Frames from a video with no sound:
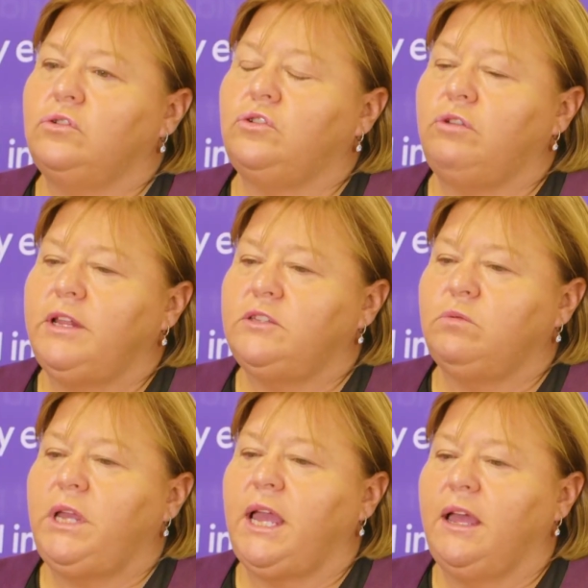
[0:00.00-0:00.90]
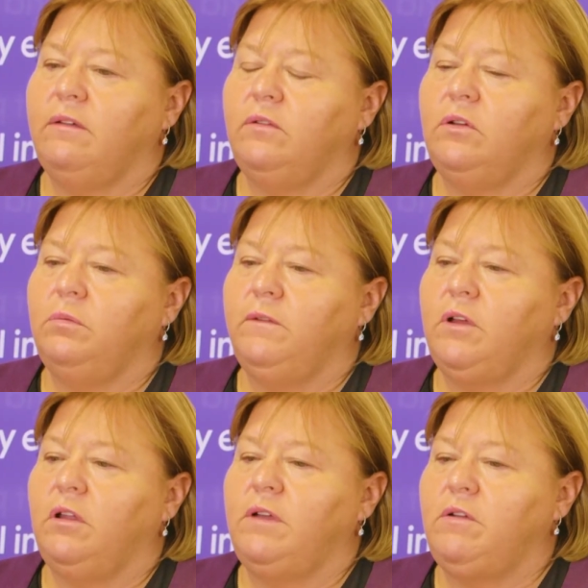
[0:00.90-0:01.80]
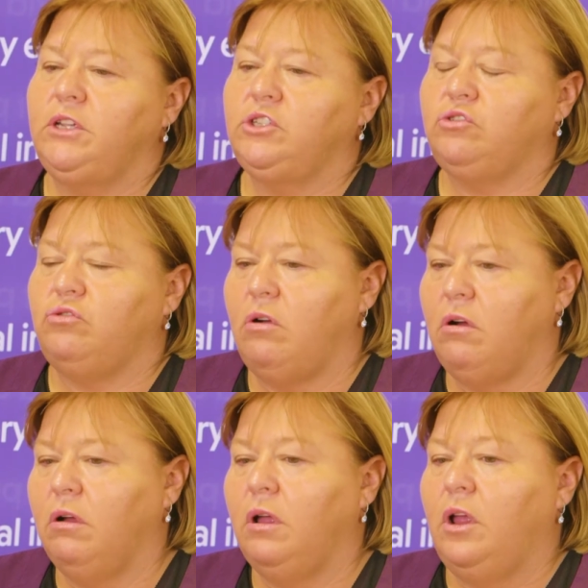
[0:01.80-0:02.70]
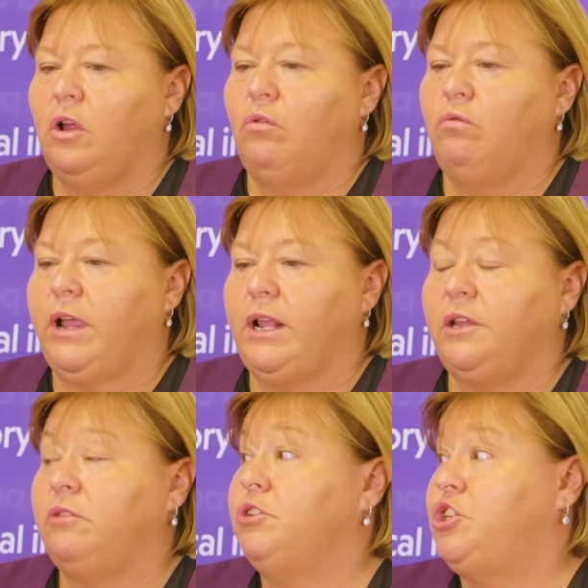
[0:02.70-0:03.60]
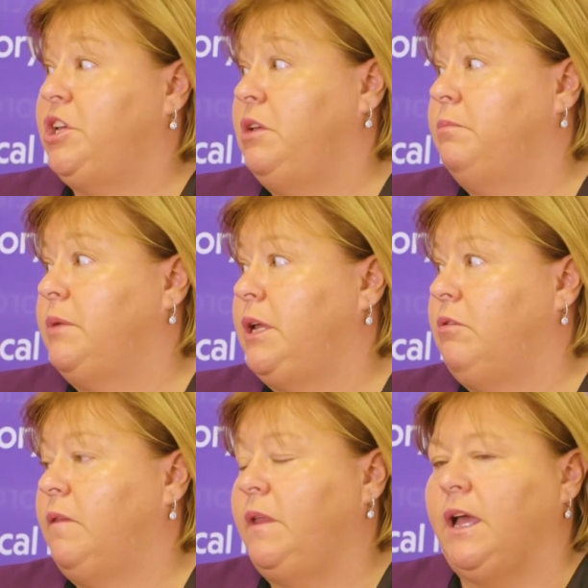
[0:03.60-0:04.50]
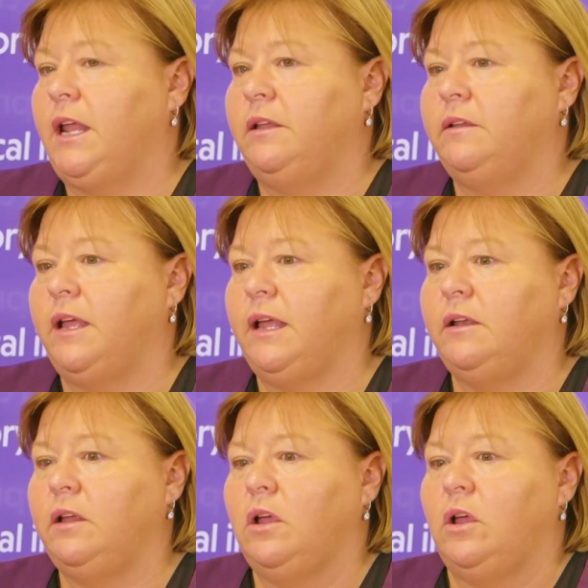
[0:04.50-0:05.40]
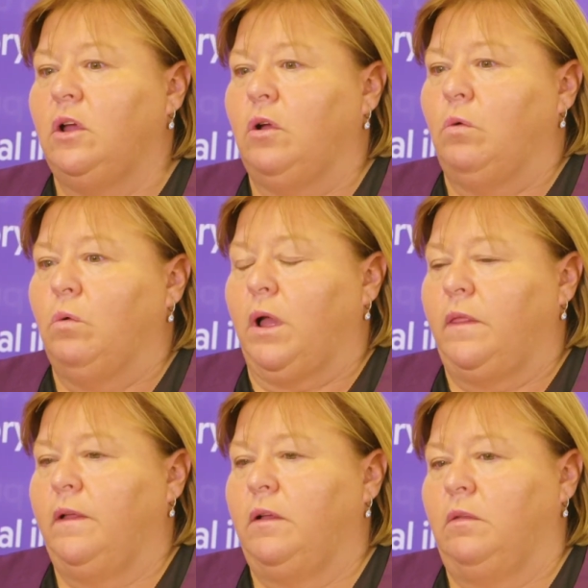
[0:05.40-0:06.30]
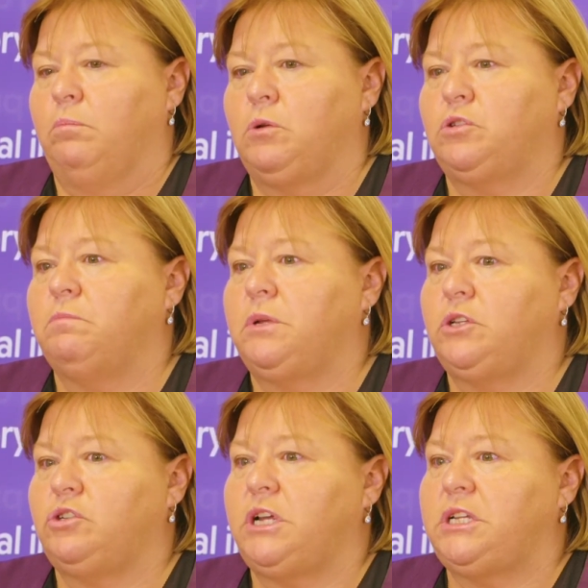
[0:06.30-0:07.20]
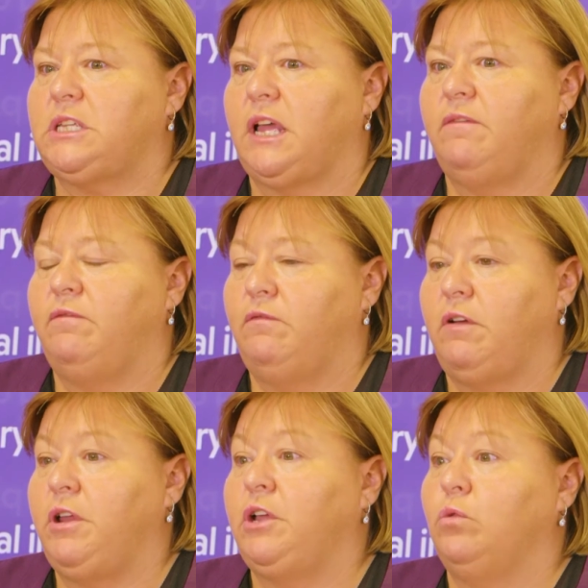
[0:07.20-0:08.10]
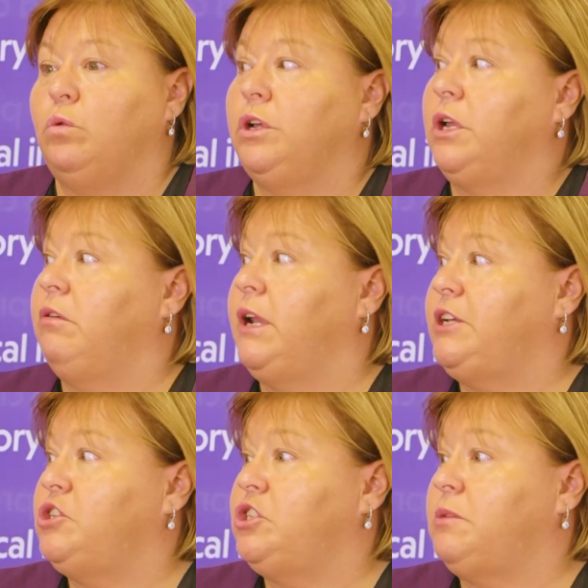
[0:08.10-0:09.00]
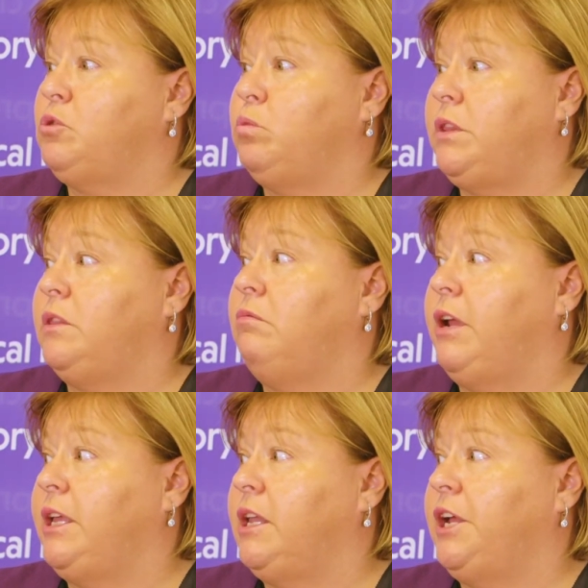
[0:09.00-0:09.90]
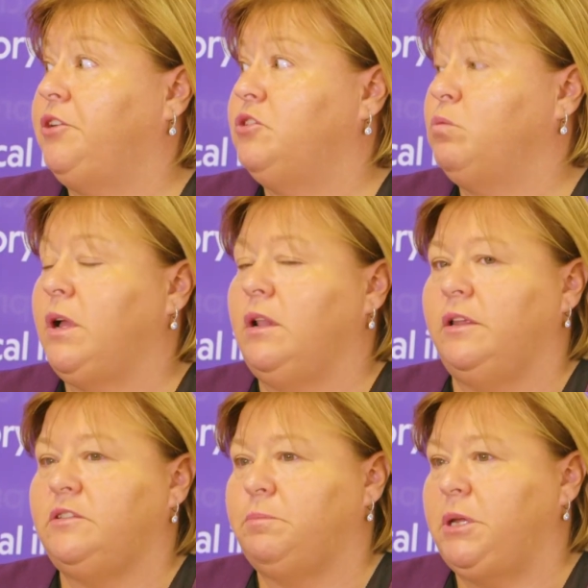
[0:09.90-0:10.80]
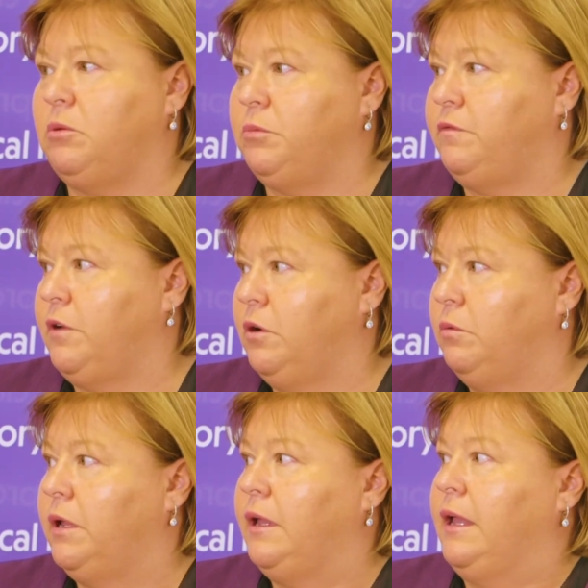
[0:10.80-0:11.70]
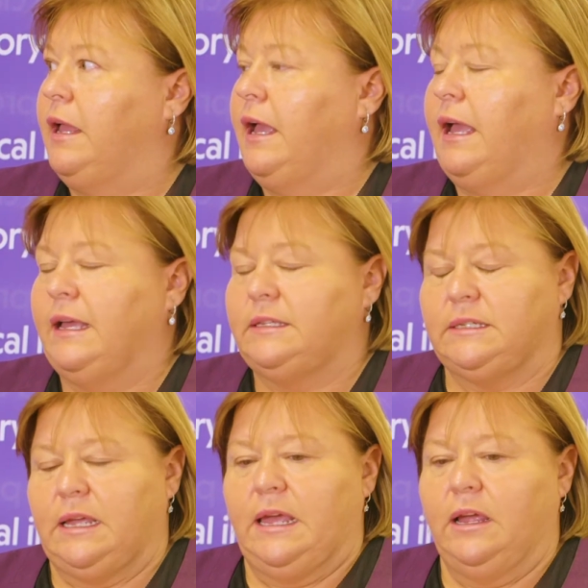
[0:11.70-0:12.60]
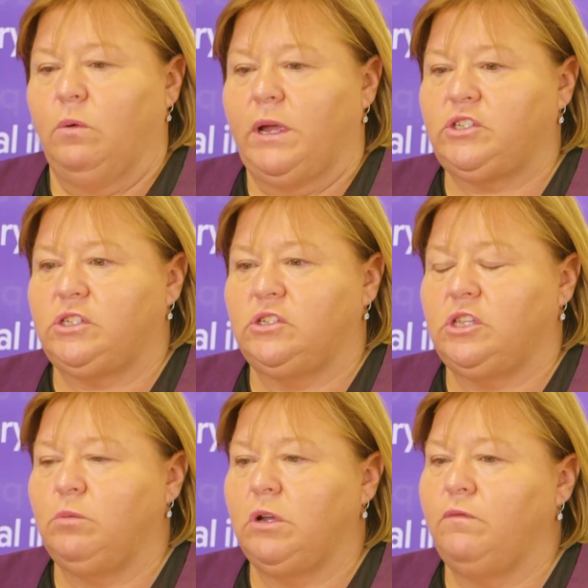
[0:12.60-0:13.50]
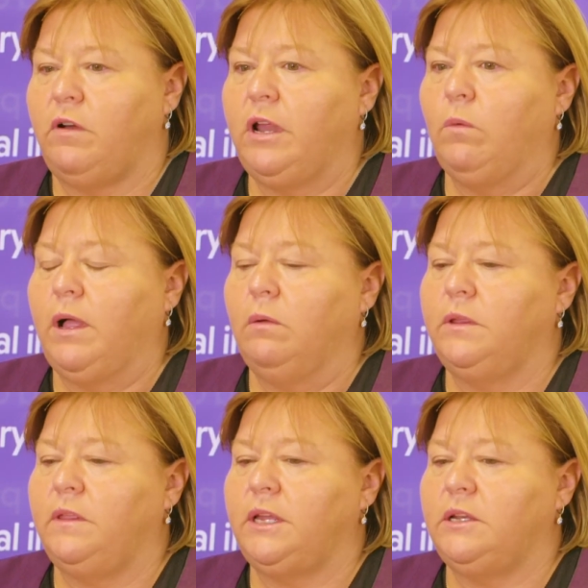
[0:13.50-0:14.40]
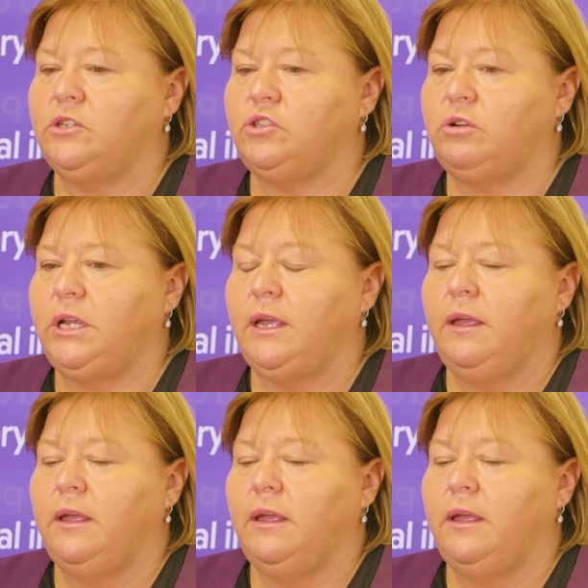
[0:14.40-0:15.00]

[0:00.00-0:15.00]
strengths we have are we've got a very strong regulatory regime here on the island, and I think most administrators have very good working relationships with the regulator as well. It's to pick up the phone, ask questions. They work very well with the industry.